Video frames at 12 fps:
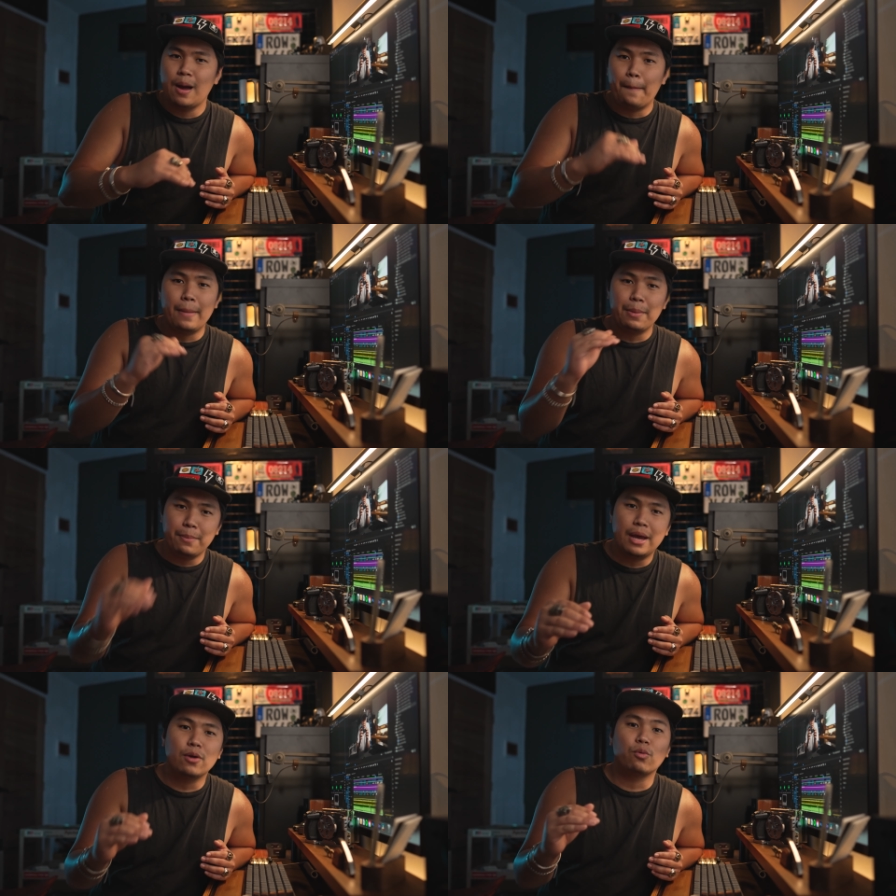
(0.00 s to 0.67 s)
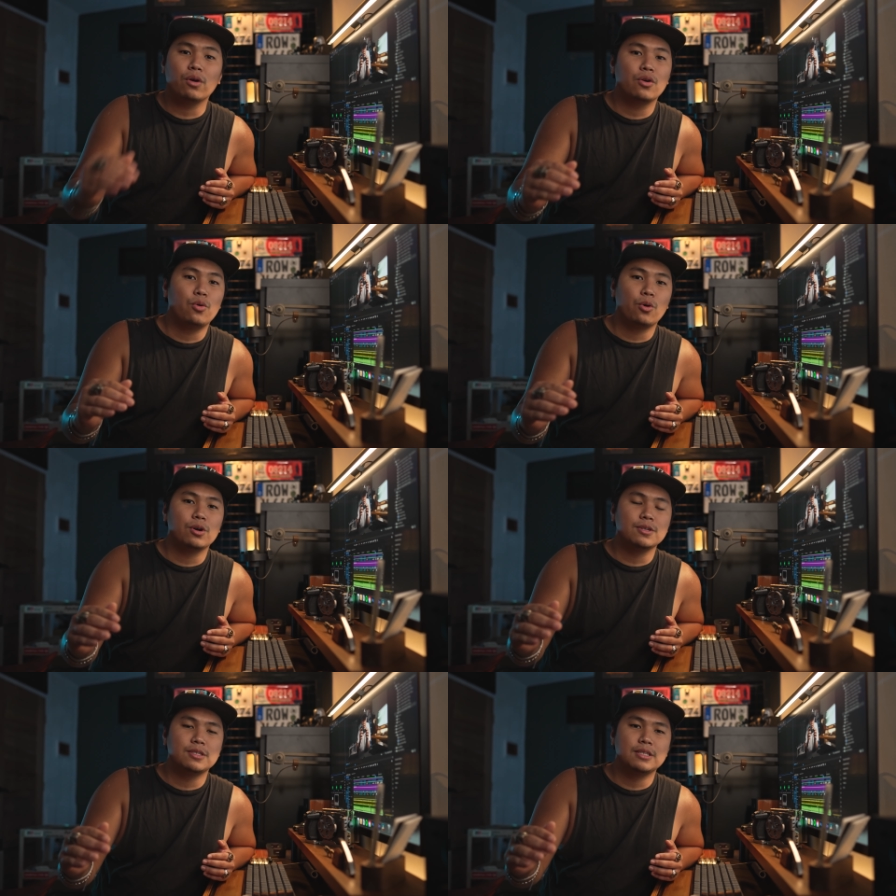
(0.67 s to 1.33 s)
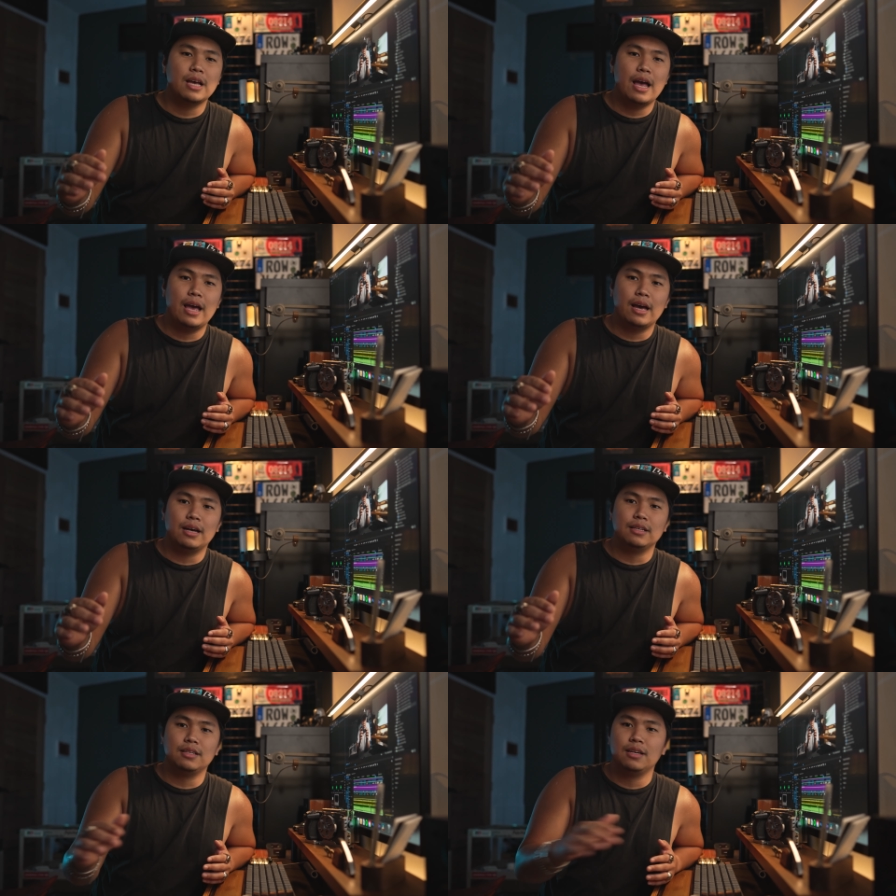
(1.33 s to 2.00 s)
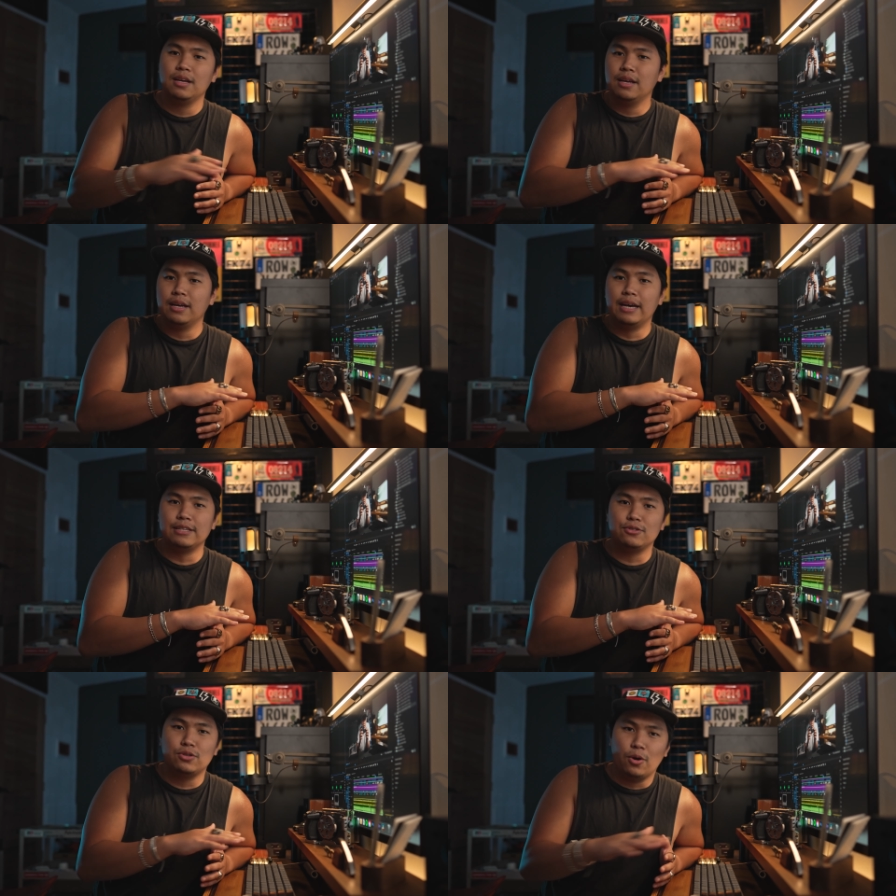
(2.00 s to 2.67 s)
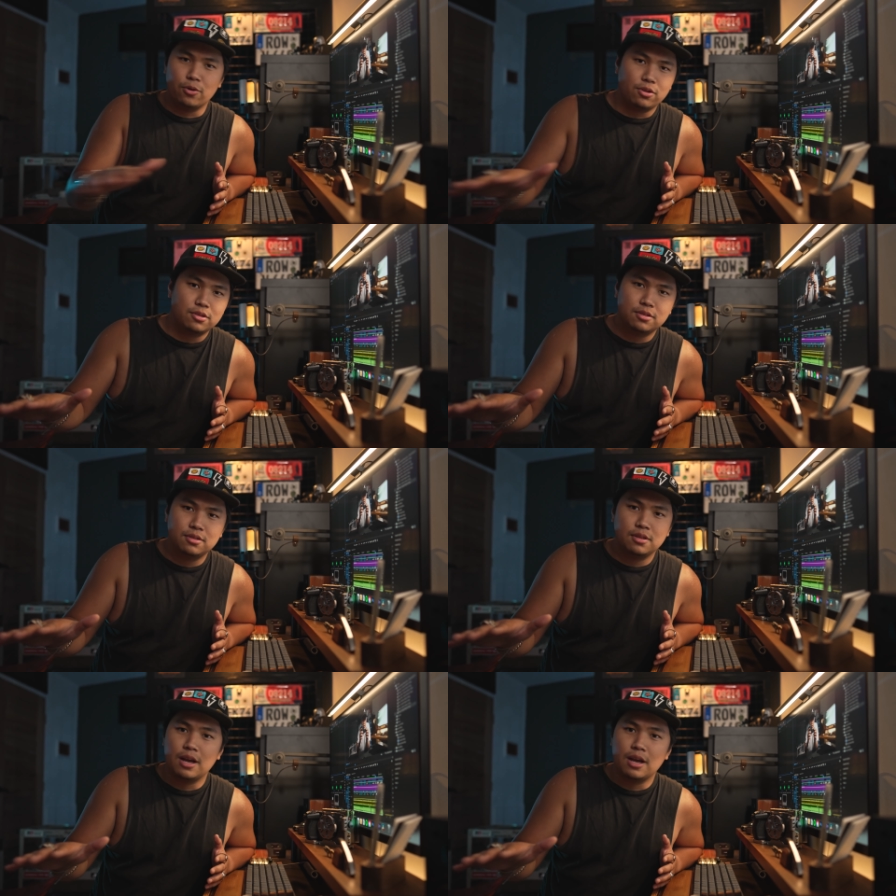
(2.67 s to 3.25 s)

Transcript: my main workhorse, and it's totaled.